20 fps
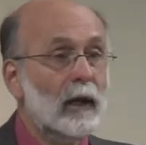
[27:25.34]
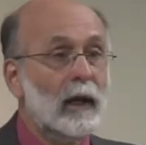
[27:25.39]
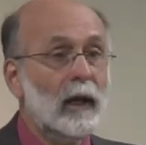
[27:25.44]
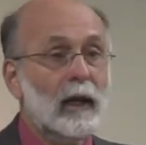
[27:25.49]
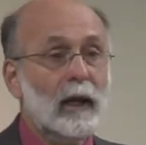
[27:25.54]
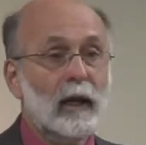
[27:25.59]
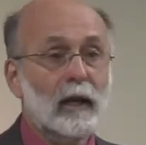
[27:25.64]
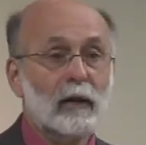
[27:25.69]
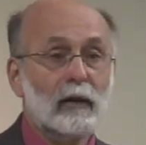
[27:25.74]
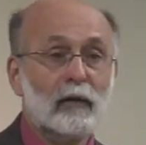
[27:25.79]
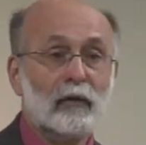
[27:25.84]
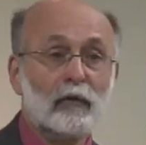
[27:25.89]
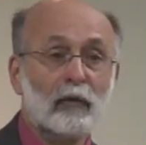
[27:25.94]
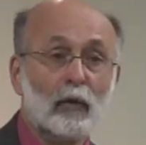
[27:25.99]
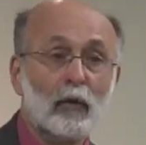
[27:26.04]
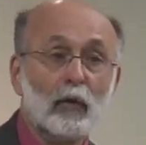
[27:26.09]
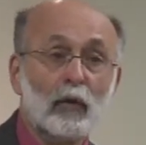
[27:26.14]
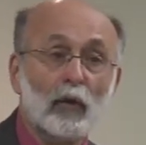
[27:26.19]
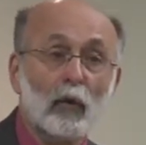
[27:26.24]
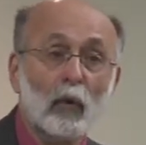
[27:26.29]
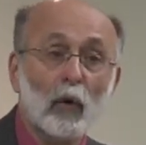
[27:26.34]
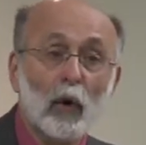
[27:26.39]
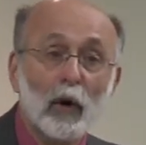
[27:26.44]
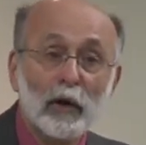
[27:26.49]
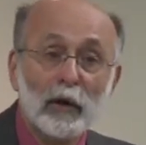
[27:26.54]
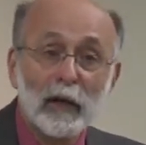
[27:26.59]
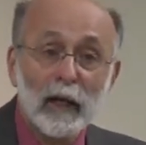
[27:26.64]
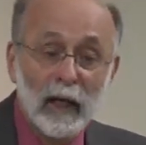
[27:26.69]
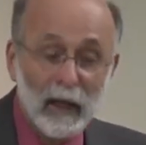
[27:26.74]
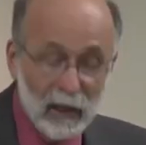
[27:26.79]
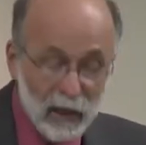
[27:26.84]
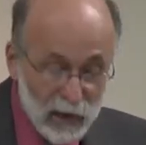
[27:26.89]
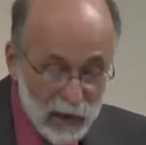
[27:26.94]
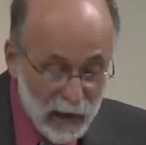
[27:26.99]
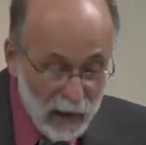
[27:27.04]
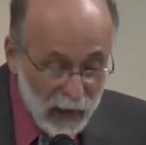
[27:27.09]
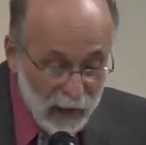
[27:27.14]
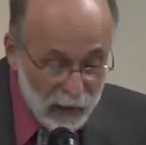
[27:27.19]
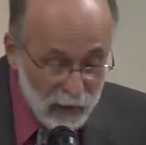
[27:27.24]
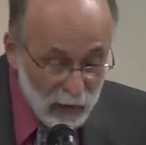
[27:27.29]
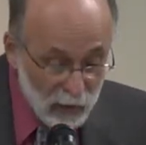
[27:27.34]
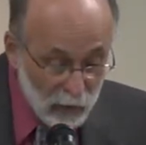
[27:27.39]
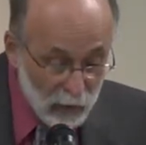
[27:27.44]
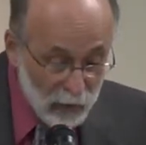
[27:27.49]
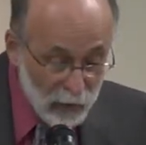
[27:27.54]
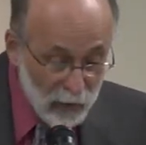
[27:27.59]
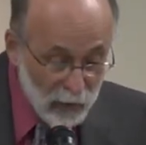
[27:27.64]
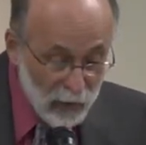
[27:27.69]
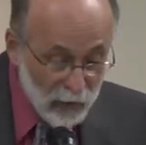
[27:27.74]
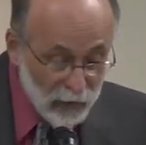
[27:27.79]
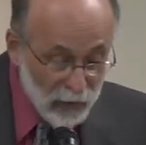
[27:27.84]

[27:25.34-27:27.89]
and through the Watergate scandal